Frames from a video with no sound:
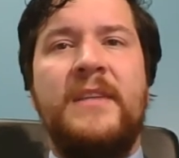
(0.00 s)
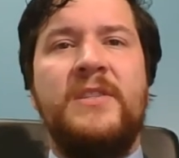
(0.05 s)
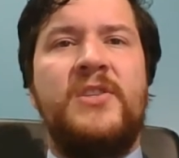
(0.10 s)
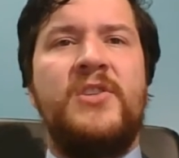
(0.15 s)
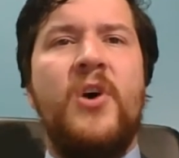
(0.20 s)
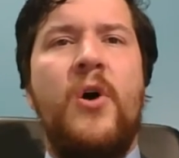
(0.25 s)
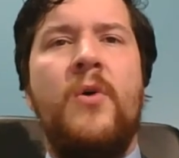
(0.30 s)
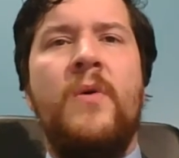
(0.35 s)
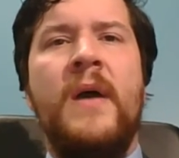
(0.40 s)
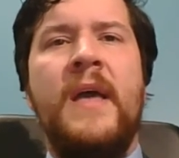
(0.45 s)
And
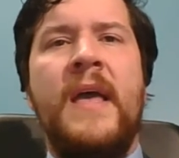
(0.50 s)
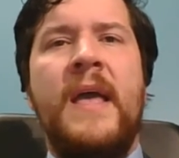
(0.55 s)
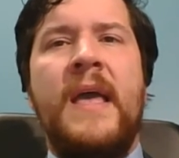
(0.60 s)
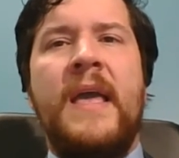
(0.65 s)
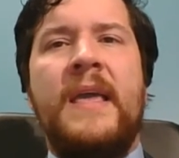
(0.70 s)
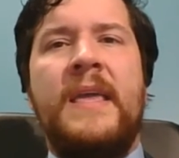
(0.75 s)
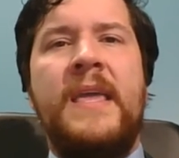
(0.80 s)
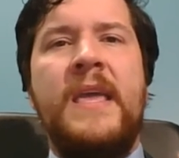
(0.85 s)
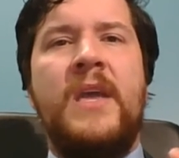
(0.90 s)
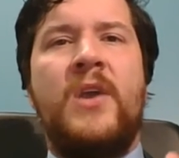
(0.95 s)
so
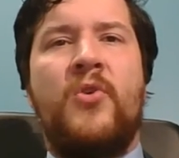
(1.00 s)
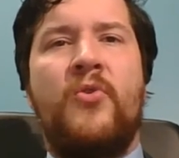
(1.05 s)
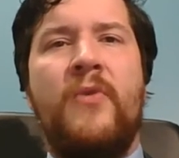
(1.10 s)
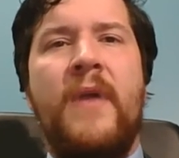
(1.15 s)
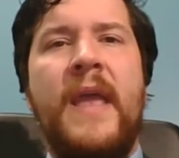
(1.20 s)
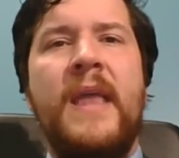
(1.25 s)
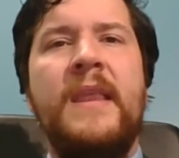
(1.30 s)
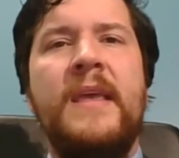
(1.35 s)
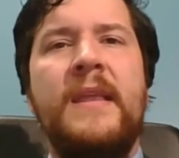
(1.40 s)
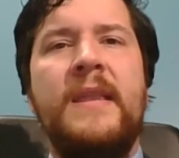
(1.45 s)
he
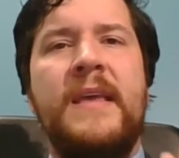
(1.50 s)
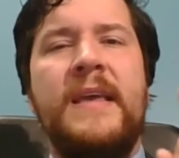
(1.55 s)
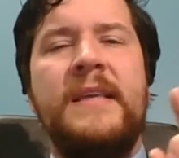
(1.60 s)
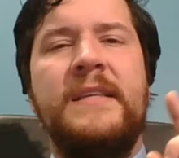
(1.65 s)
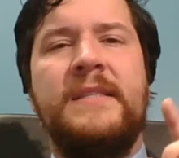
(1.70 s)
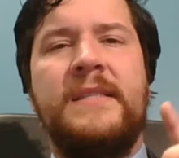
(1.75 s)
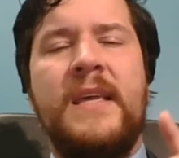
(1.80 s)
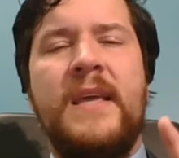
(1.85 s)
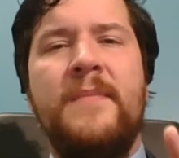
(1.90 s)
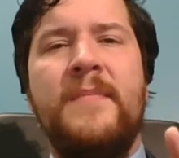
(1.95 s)
created
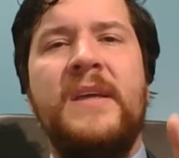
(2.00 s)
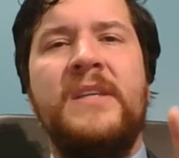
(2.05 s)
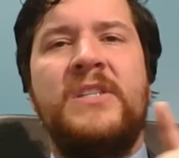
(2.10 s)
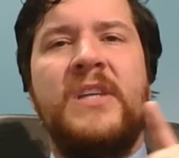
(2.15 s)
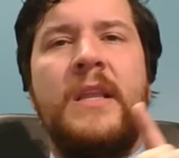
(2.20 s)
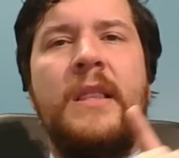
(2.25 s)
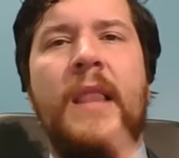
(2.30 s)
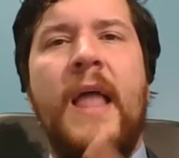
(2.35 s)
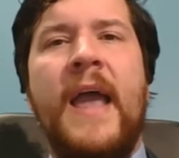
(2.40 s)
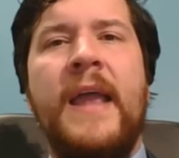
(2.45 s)
his
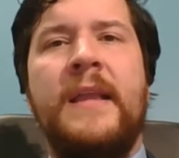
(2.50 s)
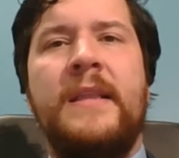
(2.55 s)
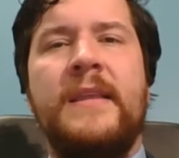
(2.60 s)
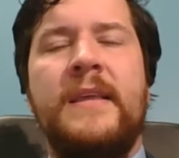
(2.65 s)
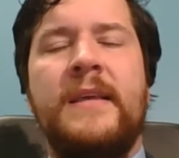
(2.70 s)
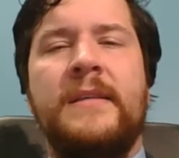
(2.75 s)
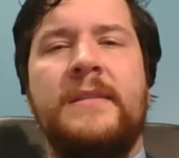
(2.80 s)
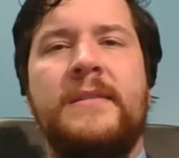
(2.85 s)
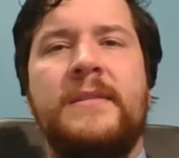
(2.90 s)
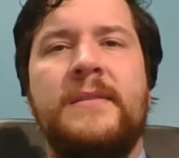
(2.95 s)
image and
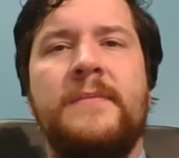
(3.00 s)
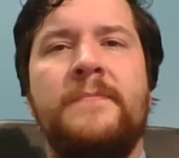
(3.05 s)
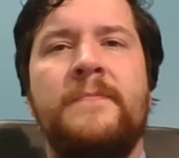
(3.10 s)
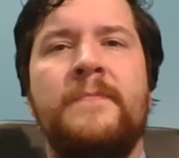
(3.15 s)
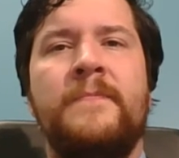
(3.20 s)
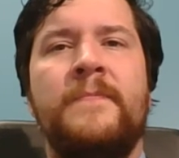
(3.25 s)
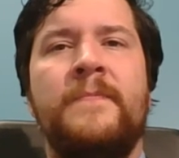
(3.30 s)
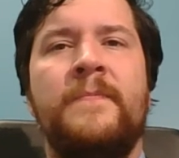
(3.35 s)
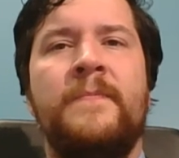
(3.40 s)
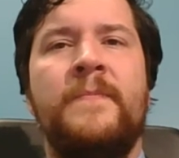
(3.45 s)
likeness
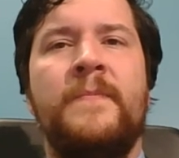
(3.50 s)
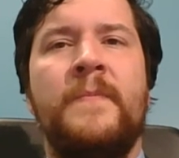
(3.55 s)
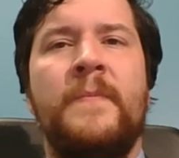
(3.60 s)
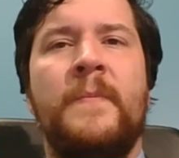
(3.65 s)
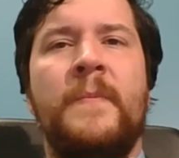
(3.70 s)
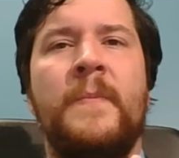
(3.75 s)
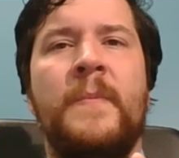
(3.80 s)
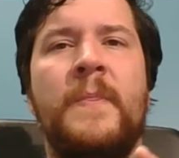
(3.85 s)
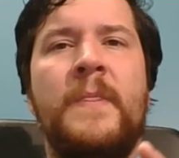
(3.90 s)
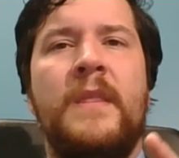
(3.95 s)

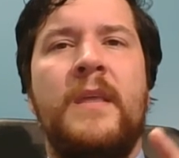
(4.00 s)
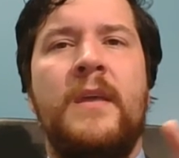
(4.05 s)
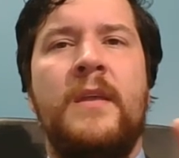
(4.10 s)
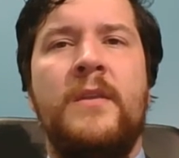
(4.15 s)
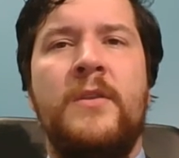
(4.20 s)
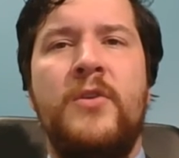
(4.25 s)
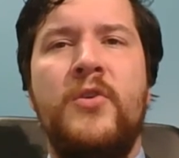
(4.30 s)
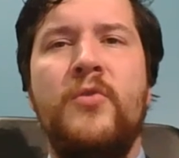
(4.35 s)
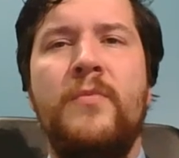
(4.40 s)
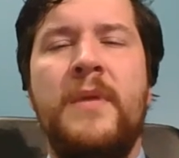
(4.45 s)

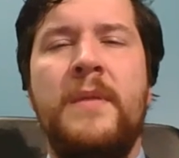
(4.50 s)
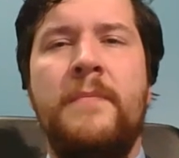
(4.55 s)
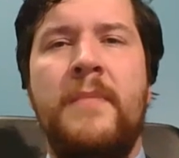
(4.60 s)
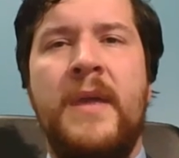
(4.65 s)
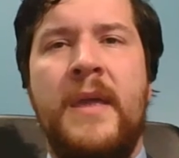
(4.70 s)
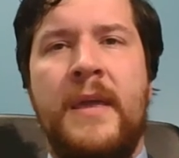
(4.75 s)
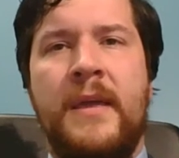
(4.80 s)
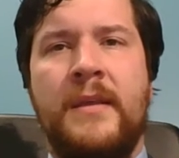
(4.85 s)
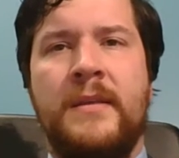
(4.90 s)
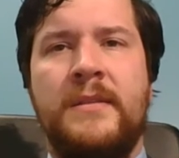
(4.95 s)
in human
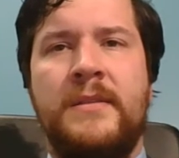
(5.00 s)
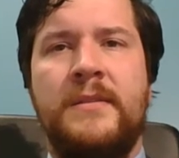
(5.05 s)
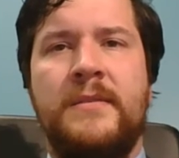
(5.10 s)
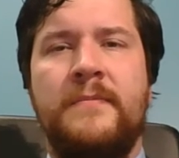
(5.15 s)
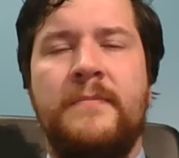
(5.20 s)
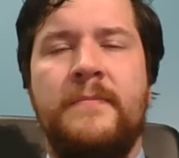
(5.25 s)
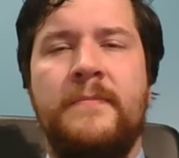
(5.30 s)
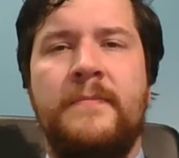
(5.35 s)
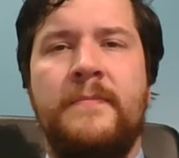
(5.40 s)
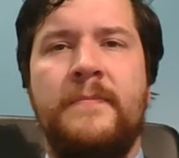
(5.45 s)

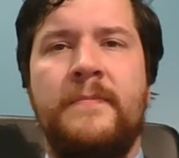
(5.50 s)
beings,